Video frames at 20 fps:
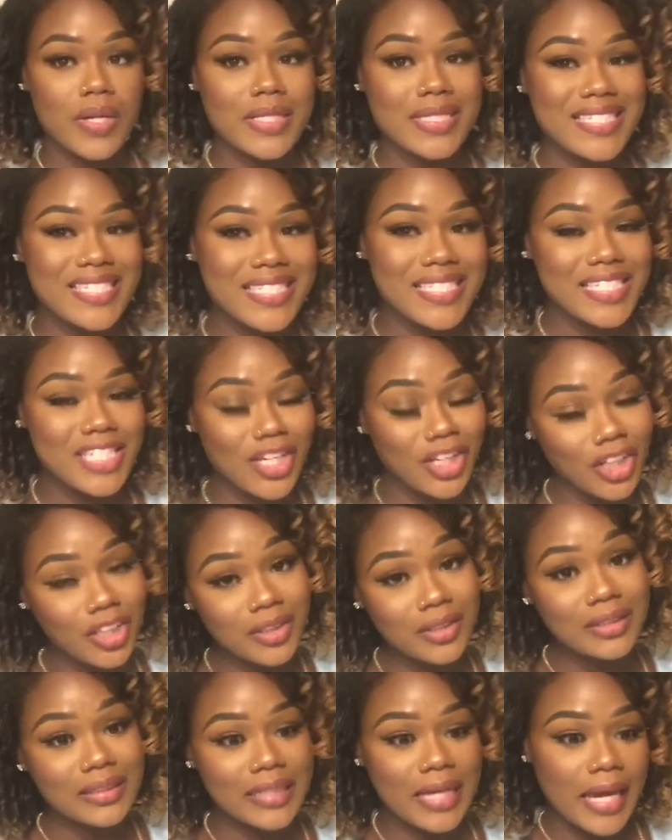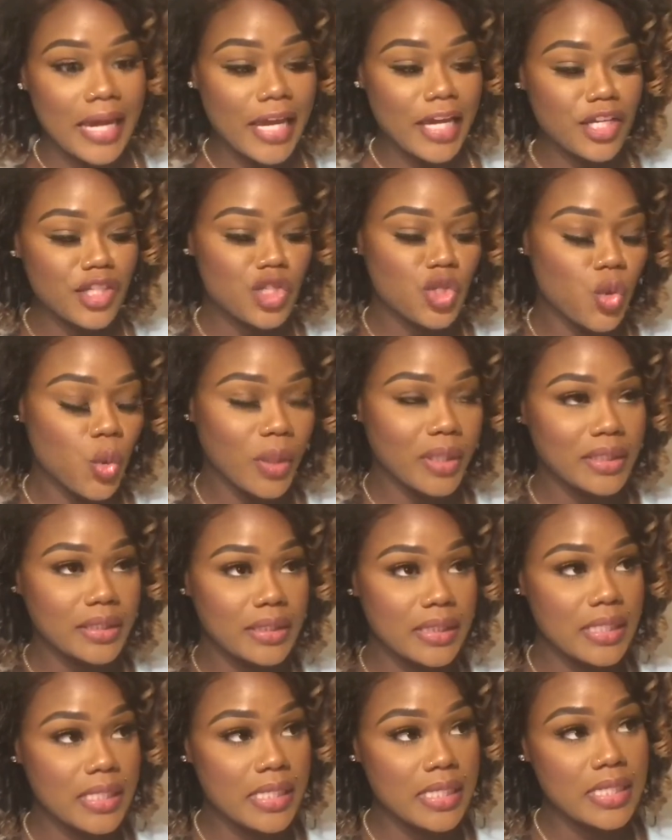it's still day
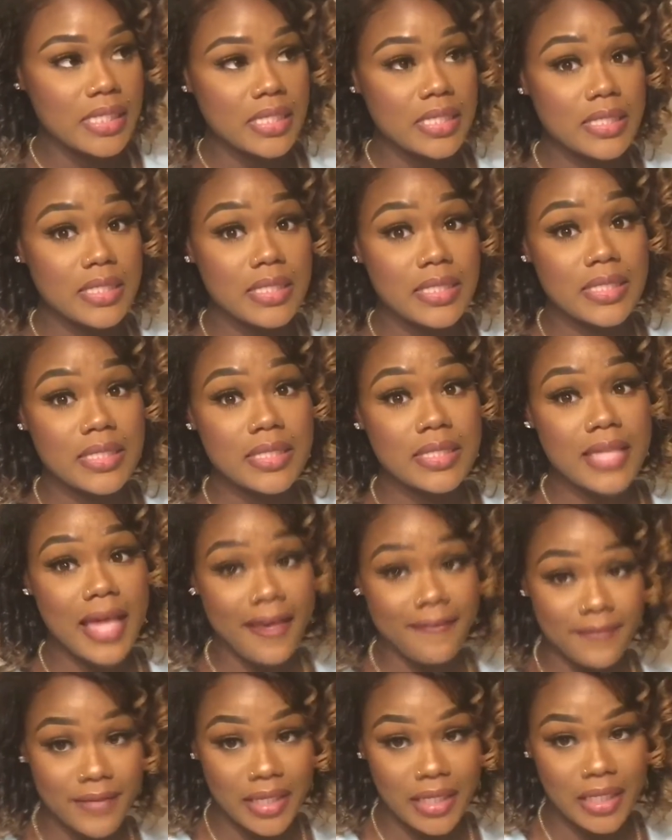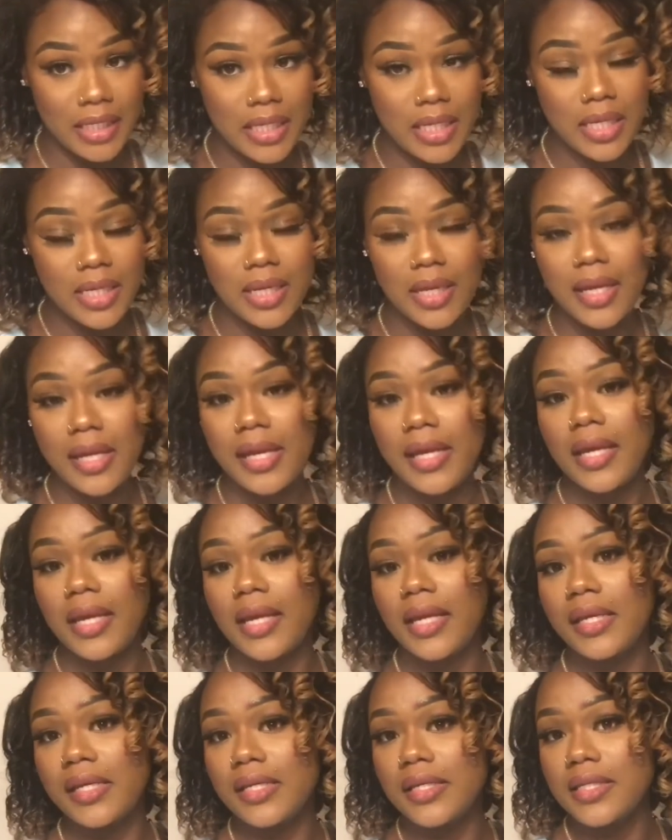27,
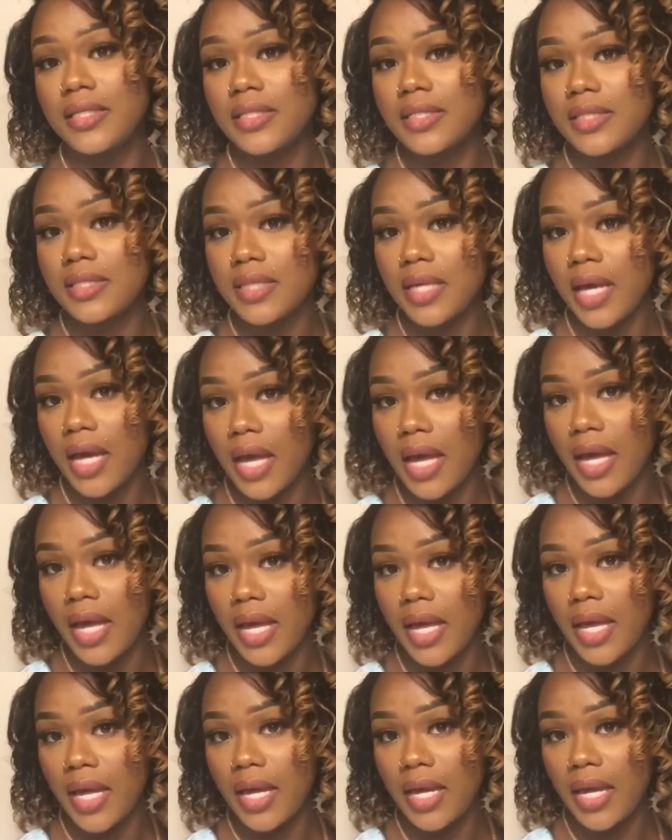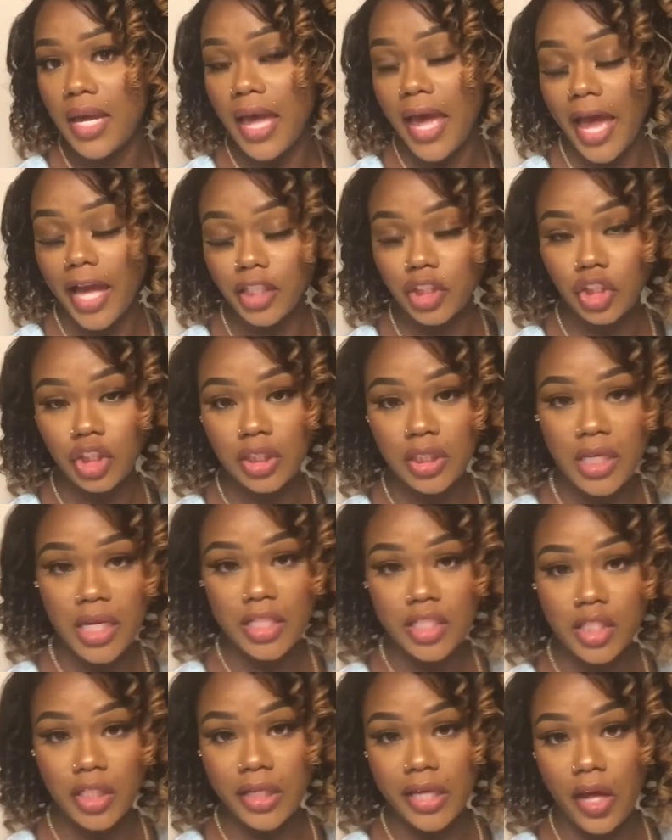and I actually
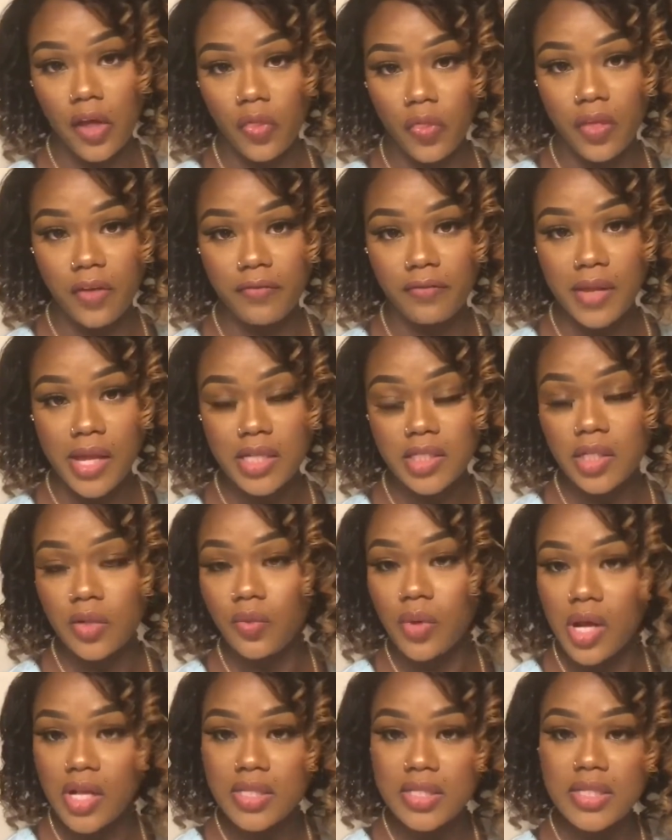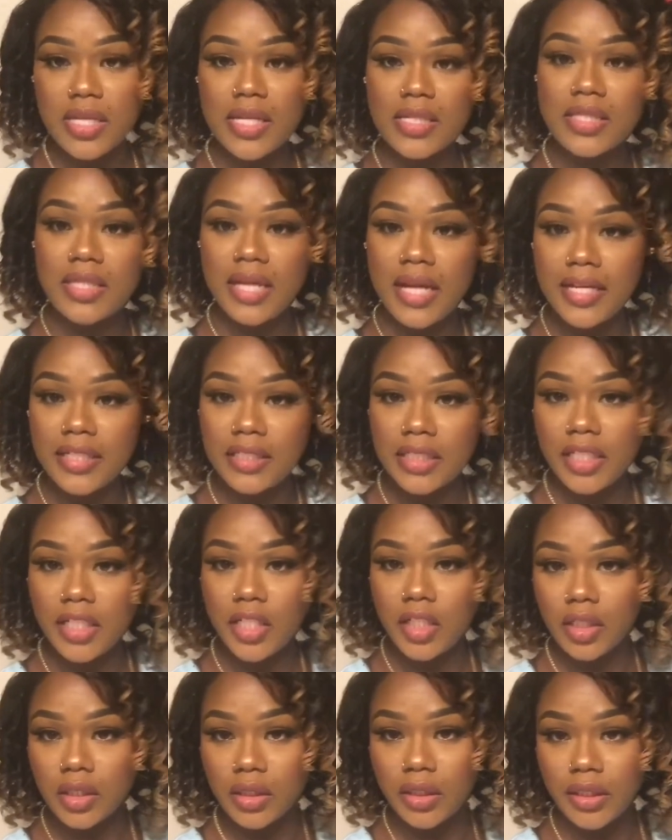had took out the flexi rod sets that I
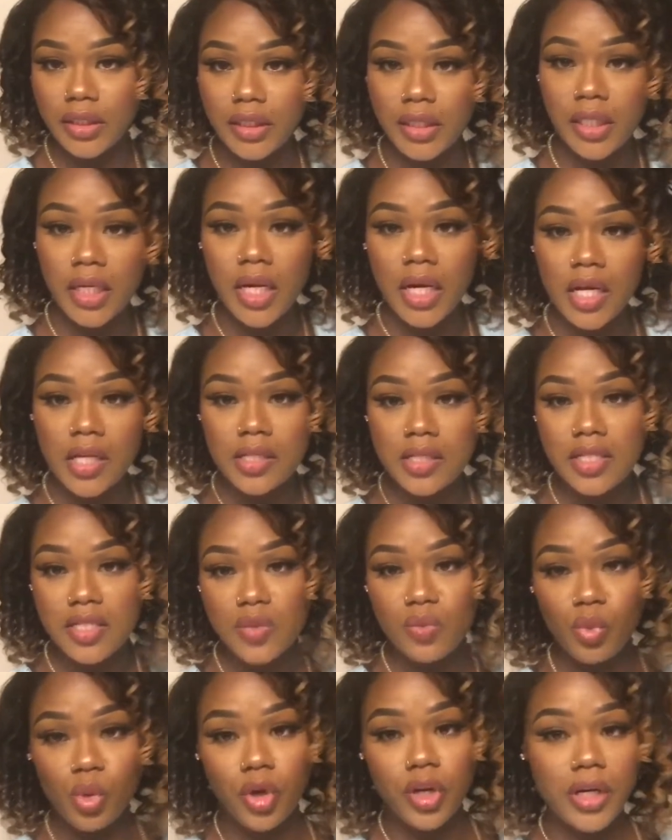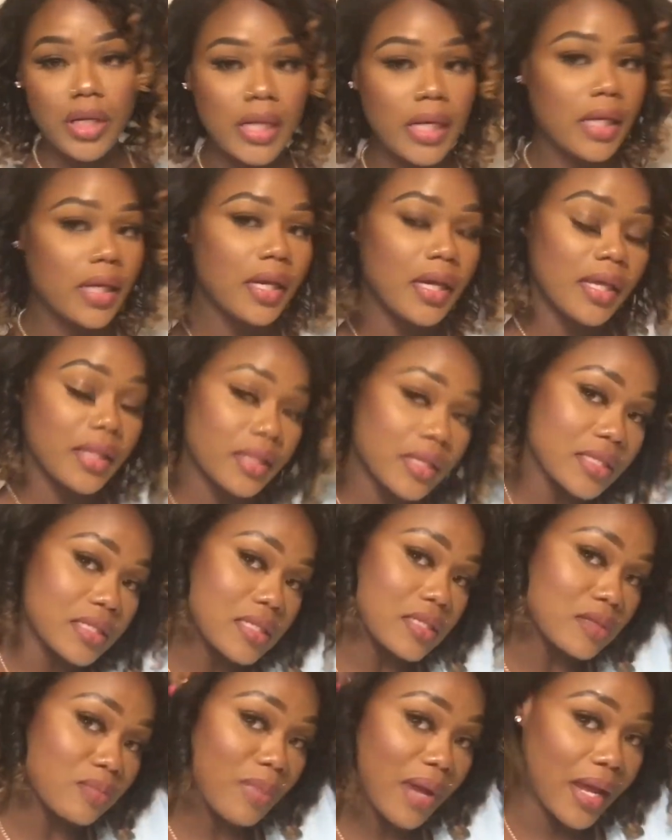did earlier this morning, and
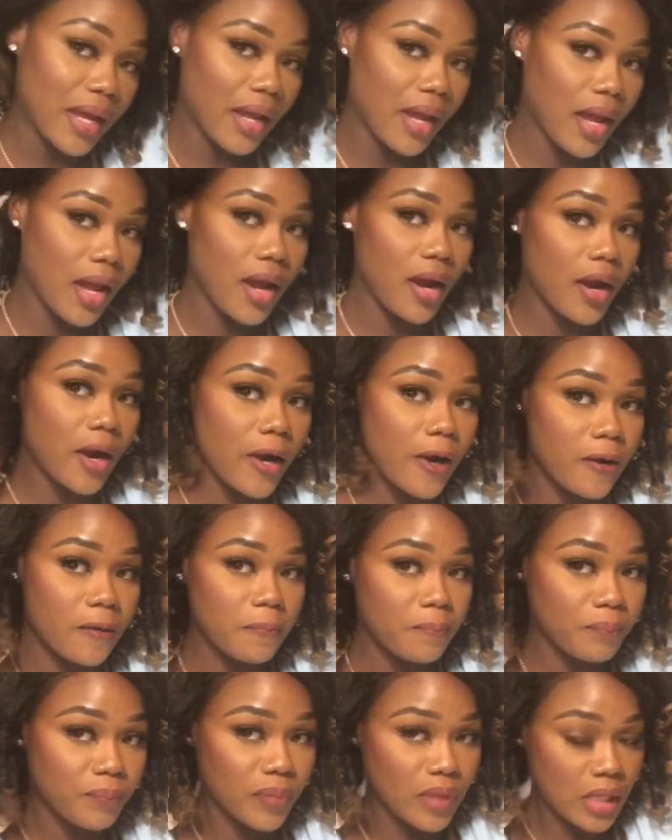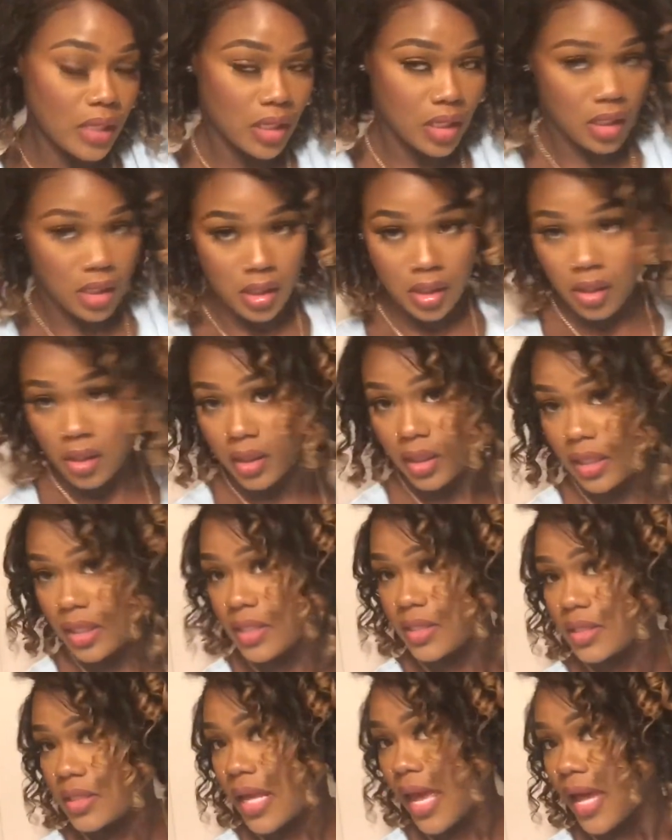this is my hair. It
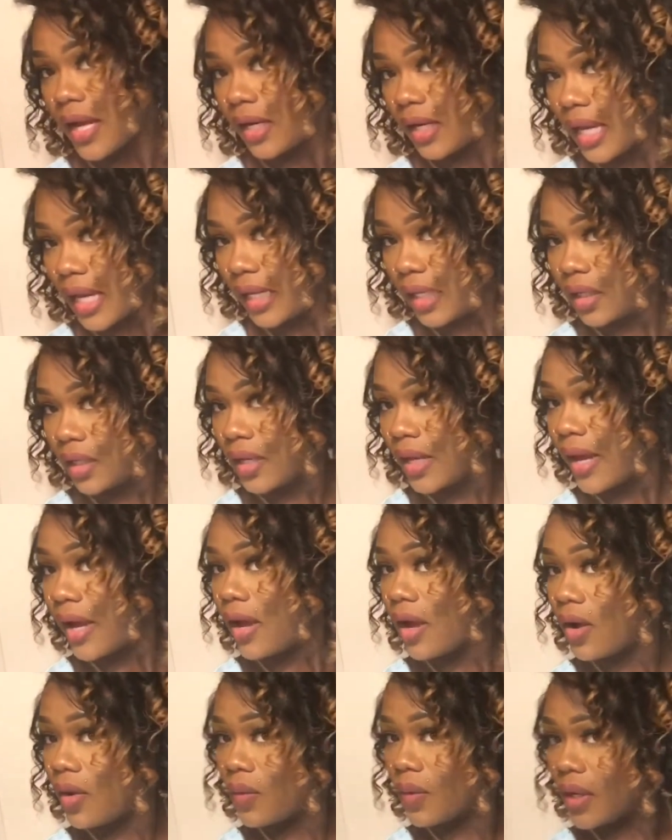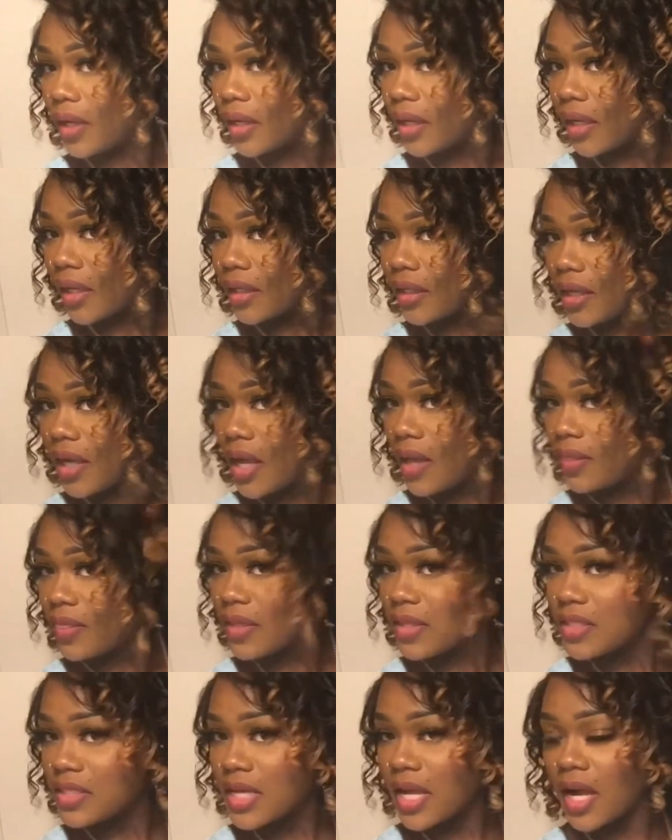is at night now, and yeah,
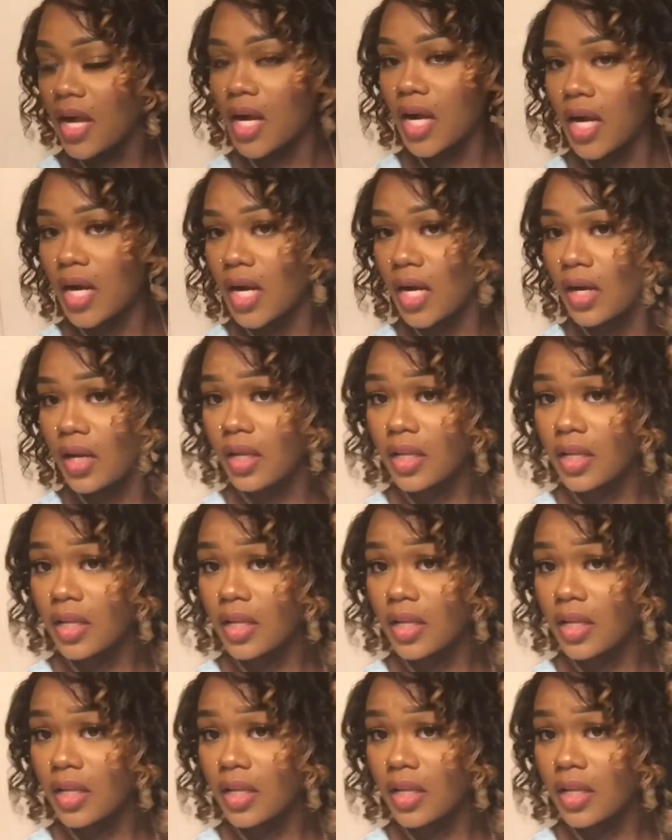this hair